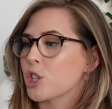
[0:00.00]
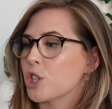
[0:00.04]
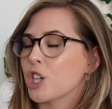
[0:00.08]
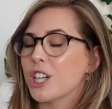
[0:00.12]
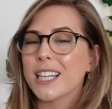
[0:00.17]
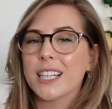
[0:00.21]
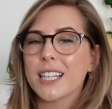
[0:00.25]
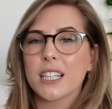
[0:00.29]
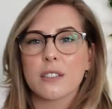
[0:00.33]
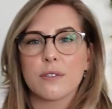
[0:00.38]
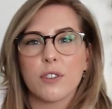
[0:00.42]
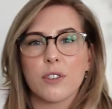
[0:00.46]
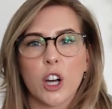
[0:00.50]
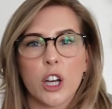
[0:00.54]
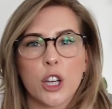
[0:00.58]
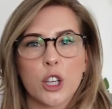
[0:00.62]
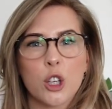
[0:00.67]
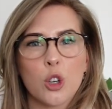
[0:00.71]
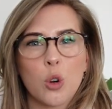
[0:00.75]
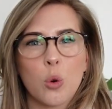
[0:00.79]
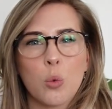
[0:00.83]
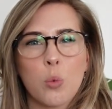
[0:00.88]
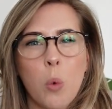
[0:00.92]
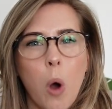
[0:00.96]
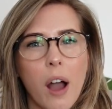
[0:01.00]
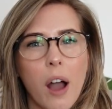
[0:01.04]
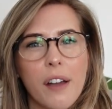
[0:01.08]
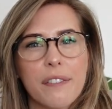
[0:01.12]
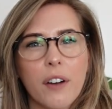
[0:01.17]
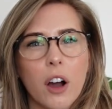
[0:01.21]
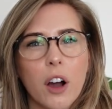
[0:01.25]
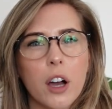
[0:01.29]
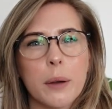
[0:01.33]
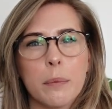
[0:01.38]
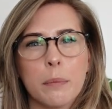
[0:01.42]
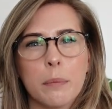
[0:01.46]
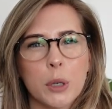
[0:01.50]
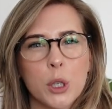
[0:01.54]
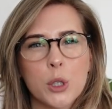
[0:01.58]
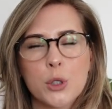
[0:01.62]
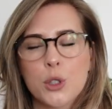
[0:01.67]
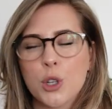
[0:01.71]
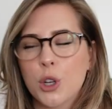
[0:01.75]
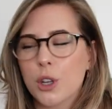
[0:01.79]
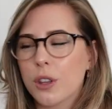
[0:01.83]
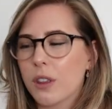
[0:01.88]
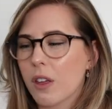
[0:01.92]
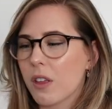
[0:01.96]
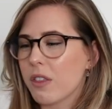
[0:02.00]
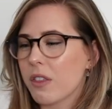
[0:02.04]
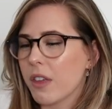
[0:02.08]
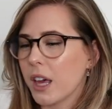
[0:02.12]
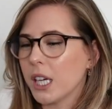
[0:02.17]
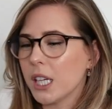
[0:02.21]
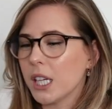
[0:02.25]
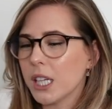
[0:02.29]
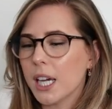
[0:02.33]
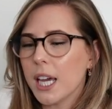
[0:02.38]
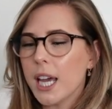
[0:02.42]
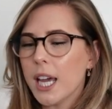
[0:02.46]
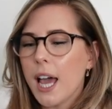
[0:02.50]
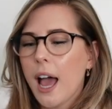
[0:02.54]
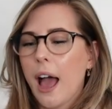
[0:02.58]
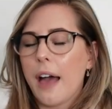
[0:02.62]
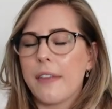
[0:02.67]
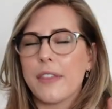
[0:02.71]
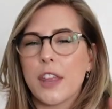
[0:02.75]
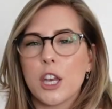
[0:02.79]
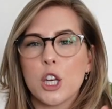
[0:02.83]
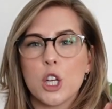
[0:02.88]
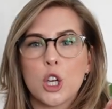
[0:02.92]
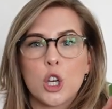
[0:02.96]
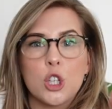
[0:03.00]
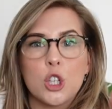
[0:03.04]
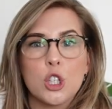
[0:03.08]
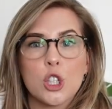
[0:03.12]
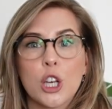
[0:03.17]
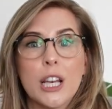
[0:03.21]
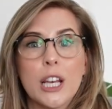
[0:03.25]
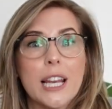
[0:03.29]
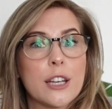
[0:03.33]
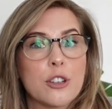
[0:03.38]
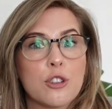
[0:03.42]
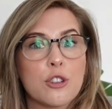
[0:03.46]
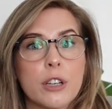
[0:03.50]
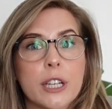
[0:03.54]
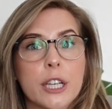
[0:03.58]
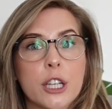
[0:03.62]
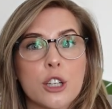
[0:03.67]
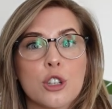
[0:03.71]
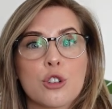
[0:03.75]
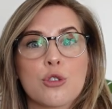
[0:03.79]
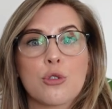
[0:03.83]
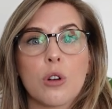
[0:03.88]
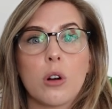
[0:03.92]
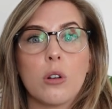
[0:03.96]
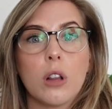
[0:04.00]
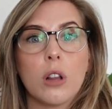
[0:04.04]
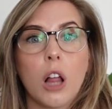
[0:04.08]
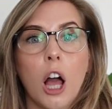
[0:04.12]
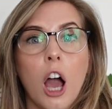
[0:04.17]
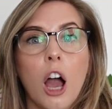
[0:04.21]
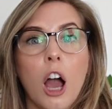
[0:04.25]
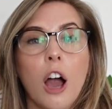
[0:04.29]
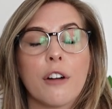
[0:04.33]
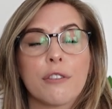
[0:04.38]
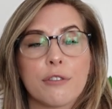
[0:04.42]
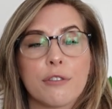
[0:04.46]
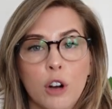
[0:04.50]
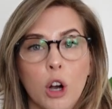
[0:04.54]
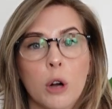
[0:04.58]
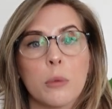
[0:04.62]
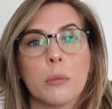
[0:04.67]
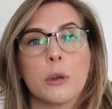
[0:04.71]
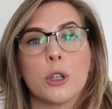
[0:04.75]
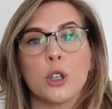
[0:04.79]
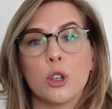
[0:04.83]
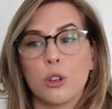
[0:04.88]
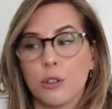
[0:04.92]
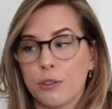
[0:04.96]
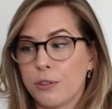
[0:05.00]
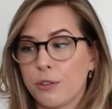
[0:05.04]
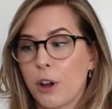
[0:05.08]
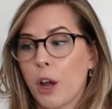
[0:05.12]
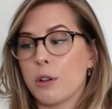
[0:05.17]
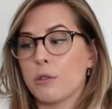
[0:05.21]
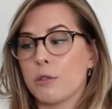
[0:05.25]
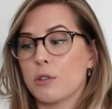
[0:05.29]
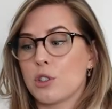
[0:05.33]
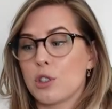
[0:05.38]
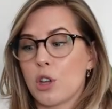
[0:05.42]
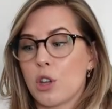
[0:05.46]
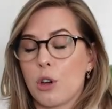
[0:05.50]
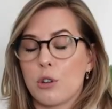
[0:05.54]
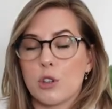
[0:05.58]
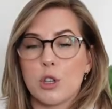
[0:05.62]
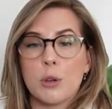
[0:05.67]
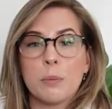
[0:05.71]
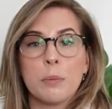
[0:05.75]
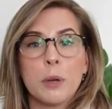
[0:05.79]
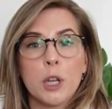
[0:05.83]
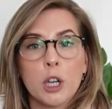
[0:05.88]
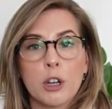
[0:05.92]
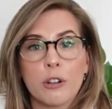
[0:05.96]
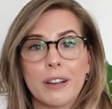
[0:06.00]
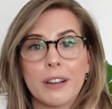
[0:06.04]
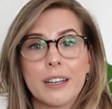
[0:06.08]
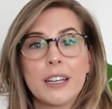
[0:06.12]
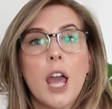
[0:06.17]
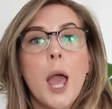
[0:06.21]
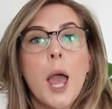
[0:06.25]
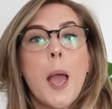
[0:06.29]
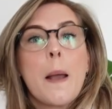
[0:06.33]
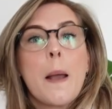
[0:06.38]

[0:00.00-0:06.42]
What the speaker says: She links via your Wi-Fi and Bluetooth, I think, and then you can literally control her from your phone. So you plug her in,